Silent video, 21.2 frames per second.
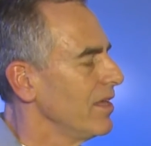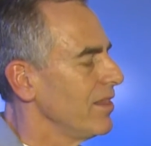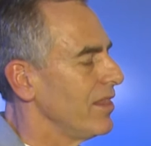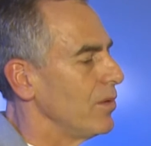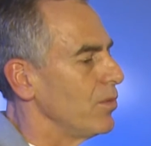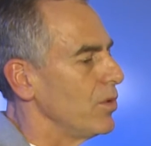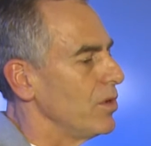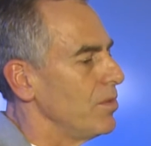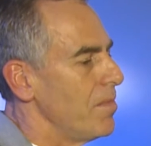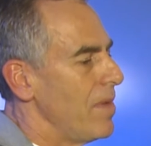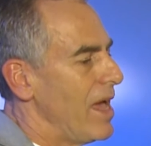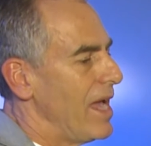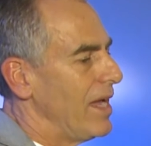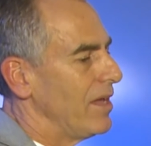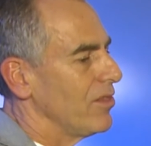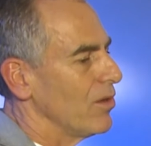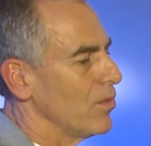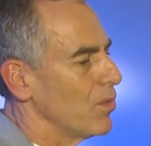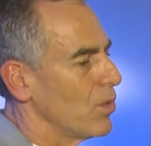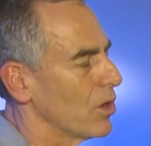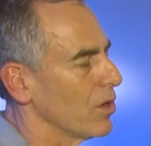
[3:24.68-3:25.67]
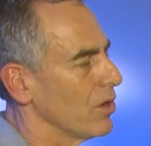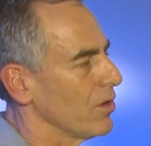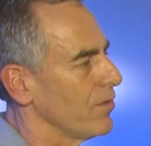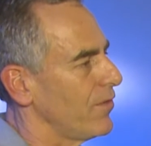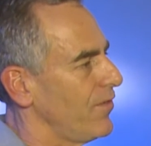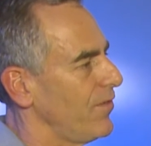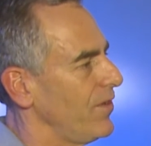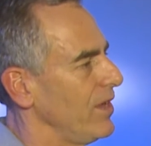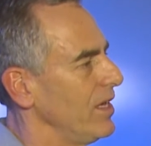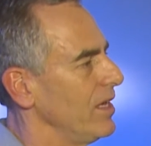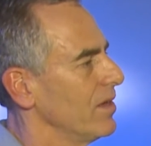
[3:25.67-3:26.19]
that would make the world
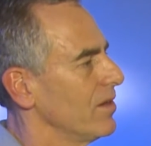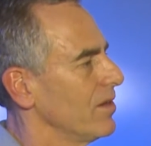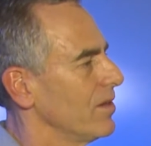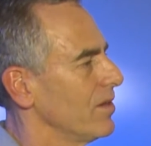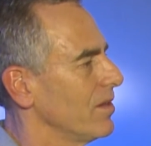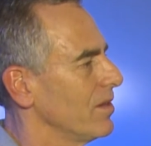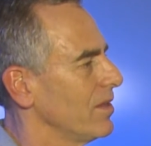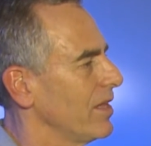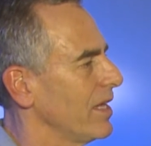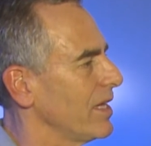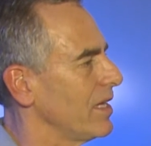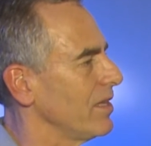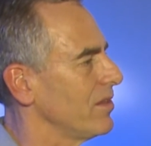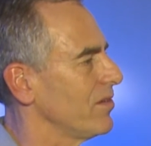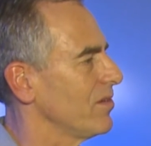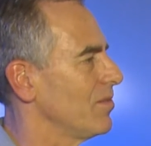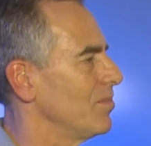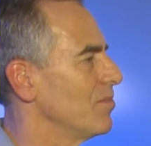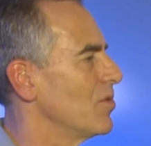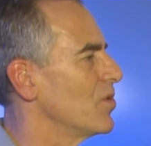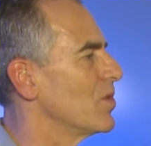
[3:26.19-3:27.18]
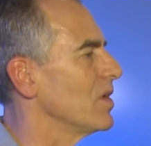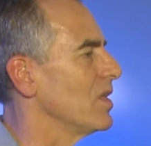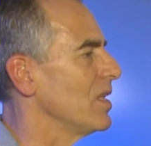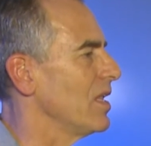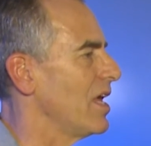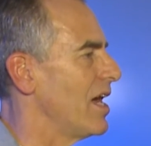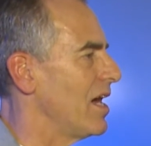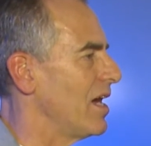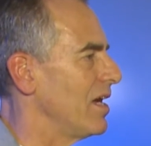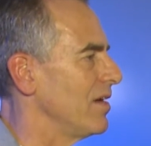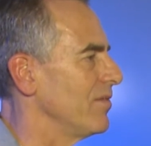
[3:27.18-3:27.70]
feel like it's more
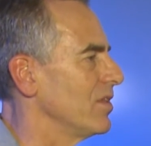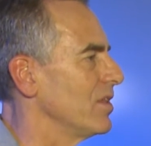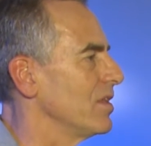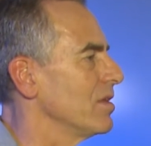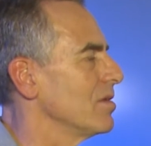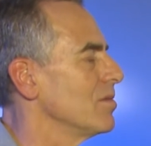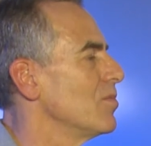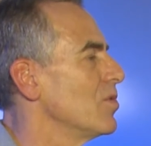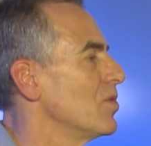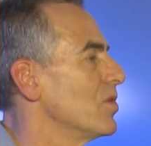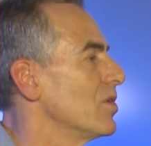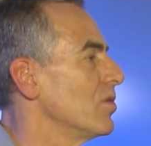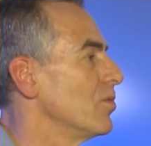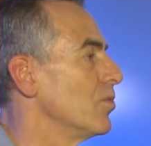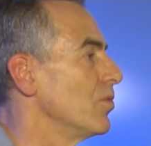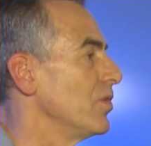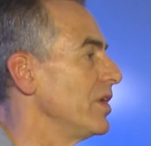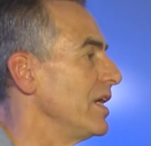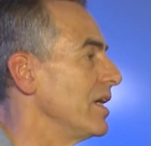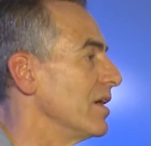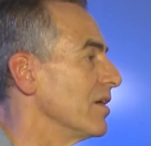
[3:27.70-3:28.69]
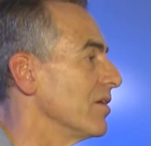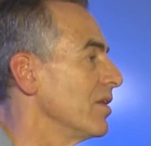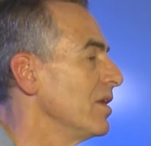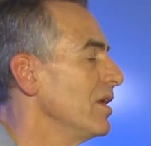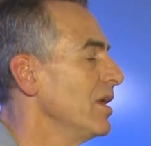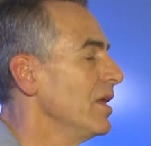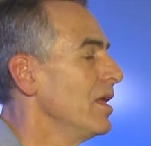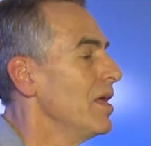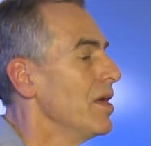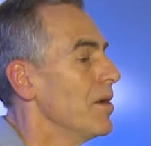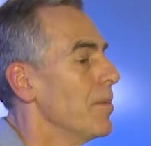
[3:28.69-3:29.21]
alive, a little more real.
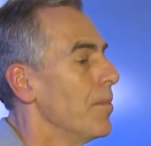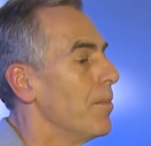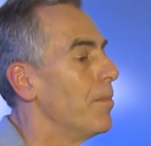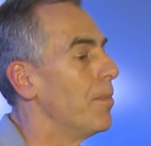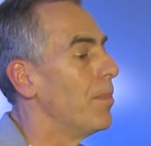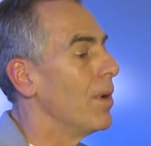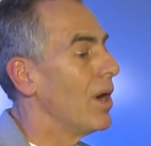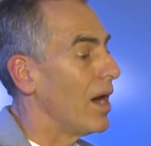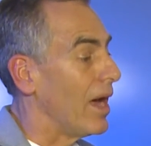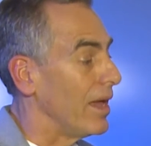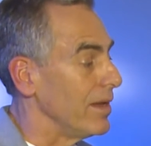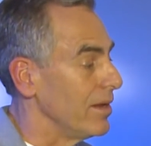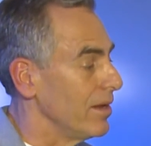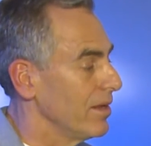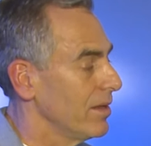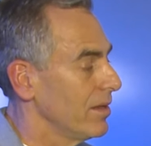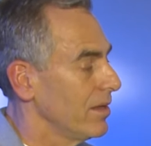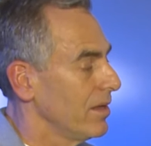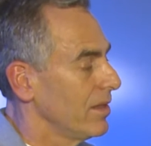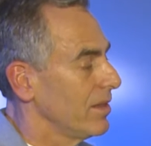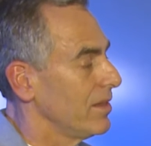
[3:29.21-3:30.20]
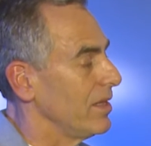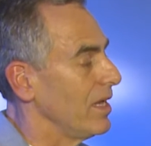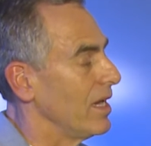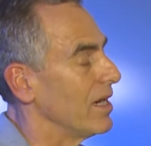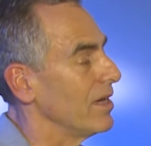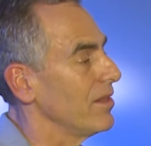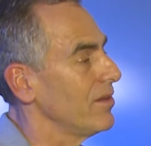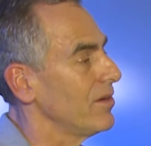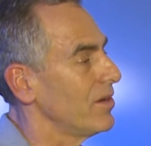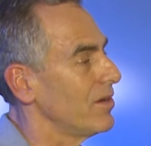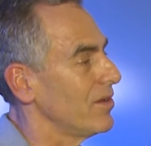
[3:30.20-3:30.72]
But the
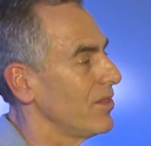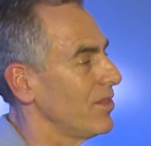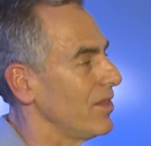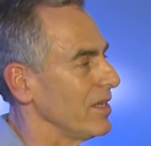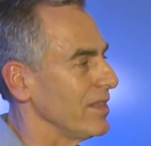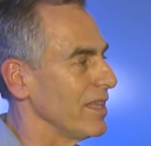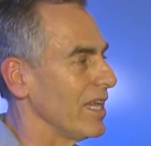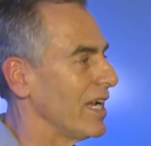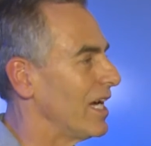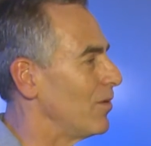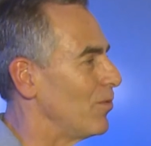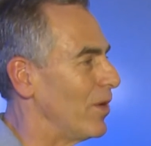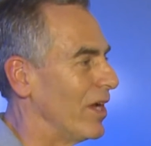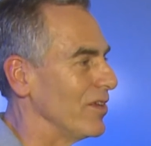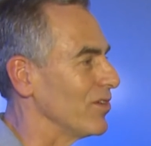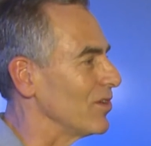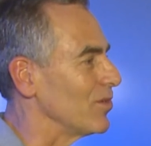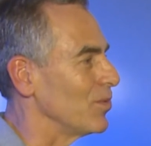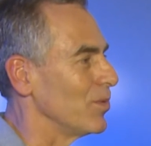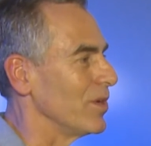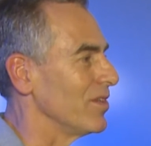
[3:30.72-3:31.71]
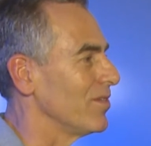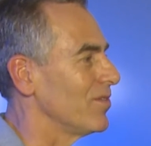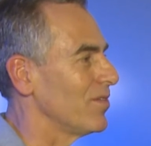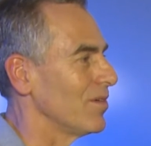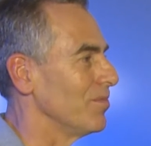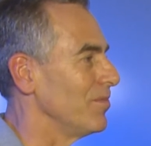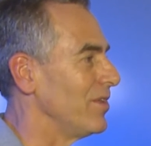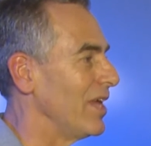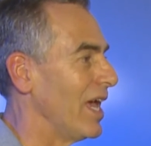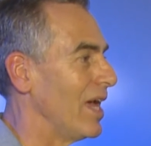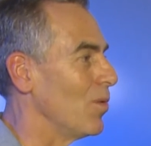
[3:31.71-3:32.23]
other thing that I wrestled with
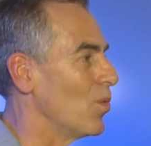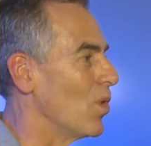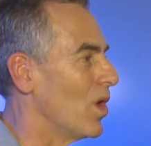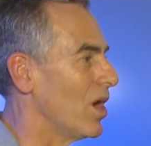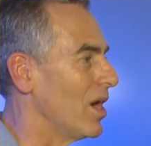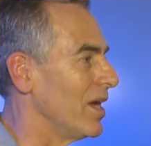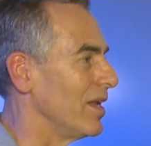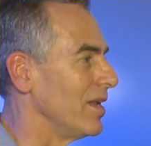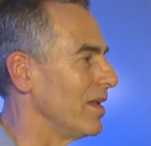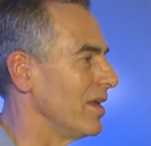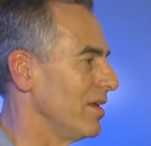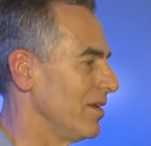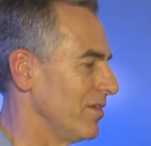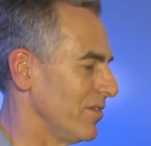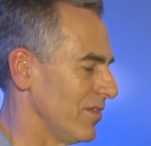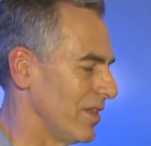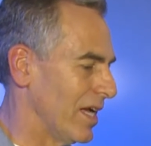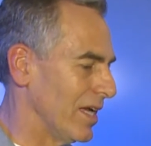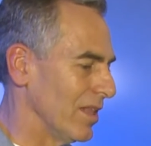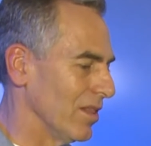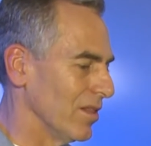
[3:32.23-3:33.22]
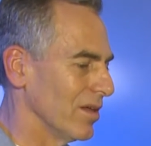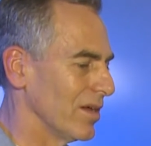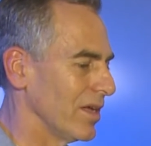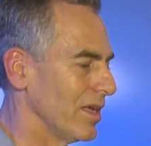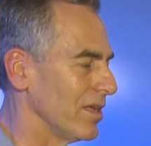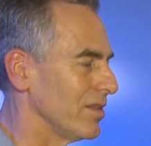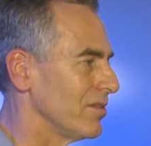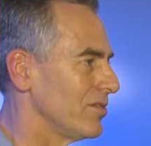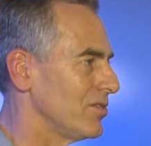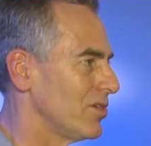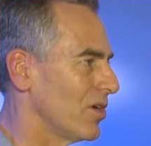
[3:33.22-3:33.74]
from day one is that I look
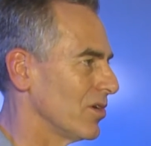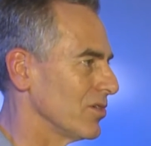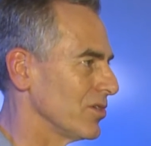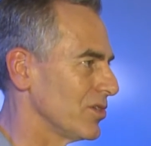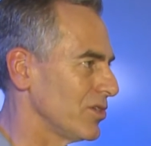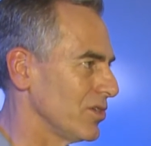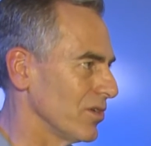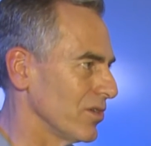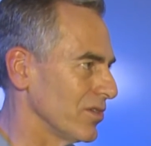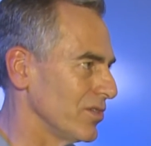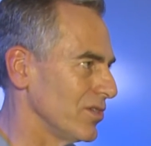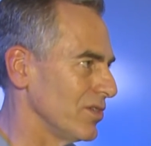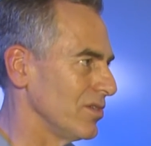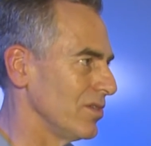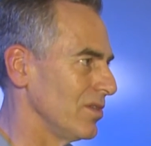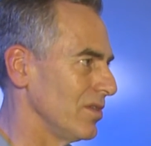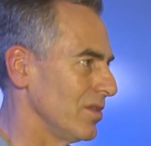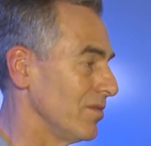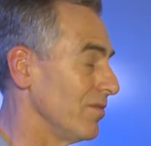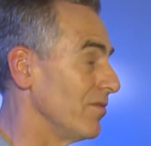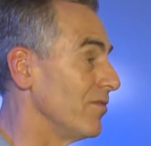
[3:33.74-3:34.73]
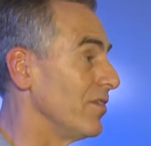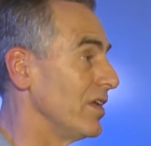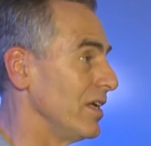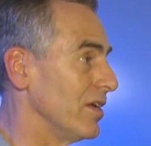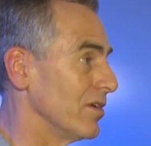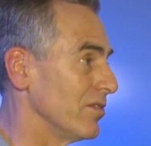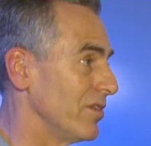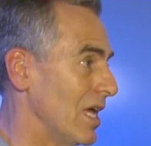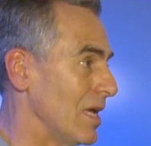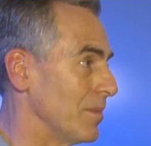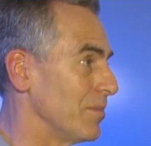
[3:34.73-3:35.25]
at Charles Schulz's
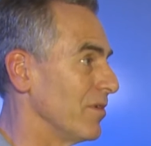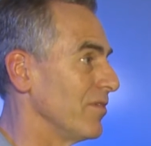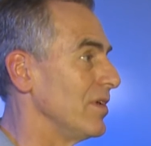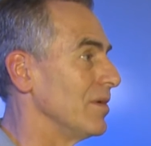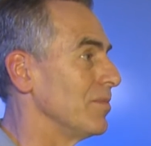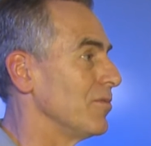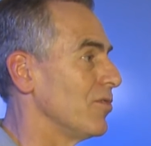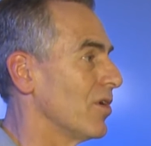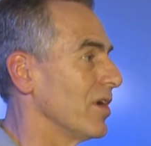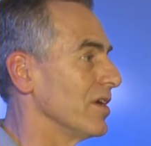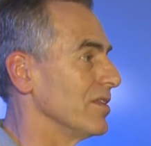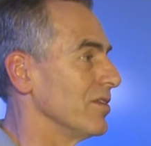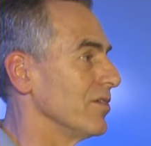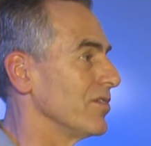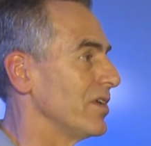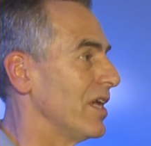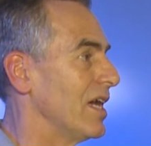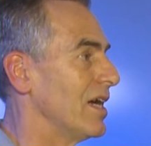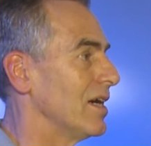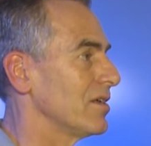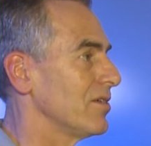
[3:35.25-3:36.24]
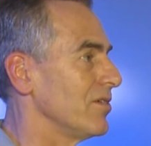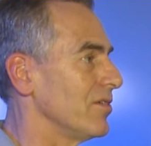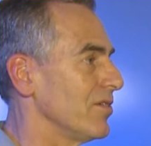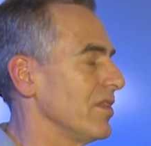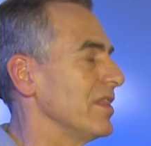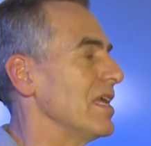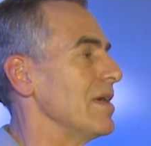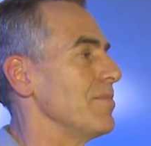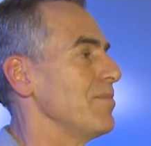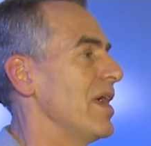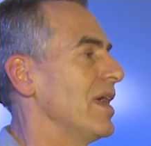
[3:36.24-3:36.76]
videotape of him drawing those characters,
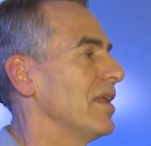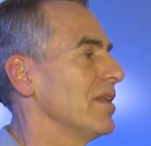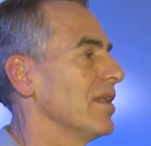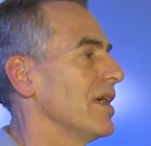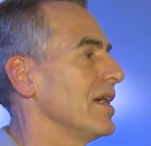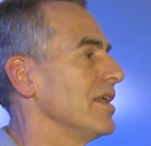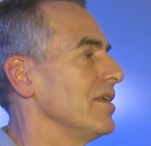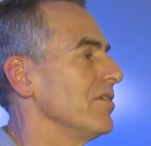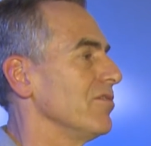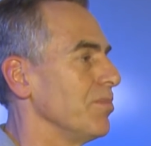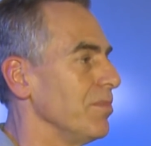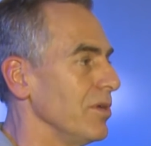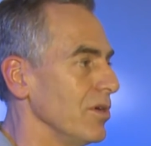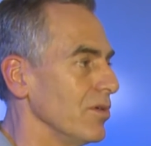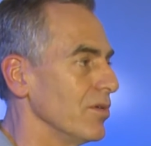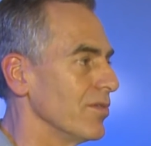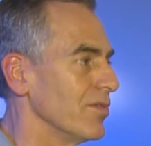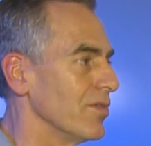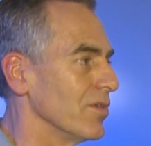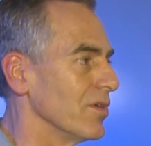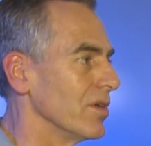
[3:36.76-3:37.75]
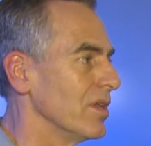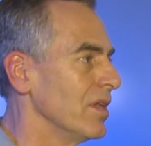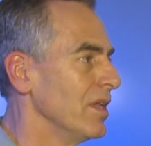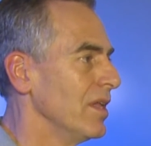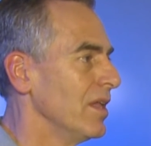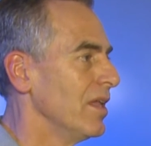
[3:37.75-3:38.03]
and that pen line is beautiful.